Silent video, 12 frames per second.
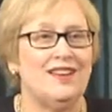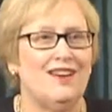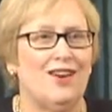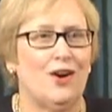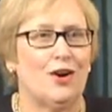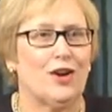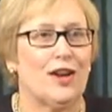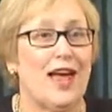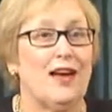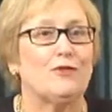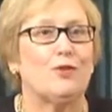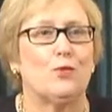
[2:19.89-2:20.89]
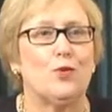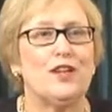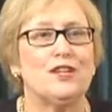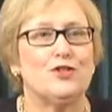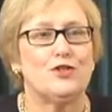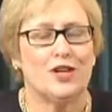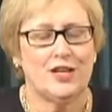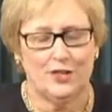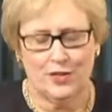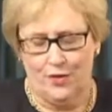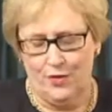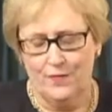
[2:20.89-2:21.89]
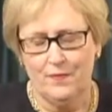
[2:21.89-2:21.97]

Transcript: are going to have to readjust